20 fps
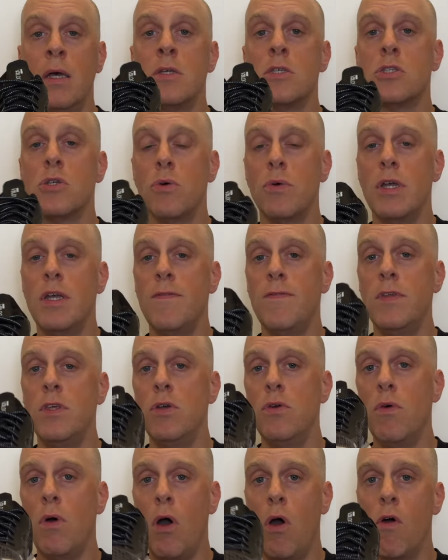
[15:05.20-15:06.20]
So if
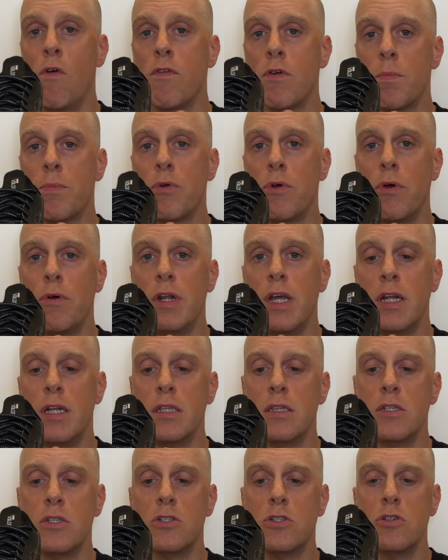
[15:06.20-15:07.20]
you overpronate
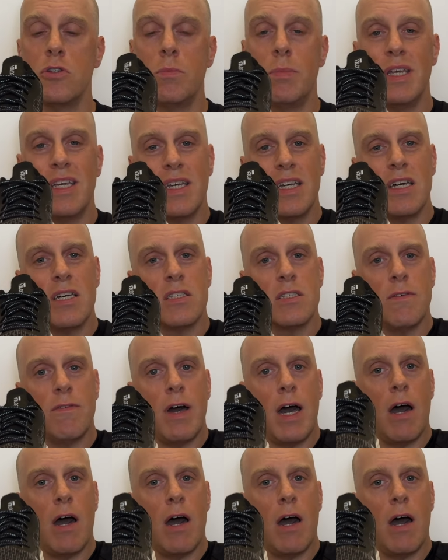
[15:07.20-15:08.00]
in the shoe because of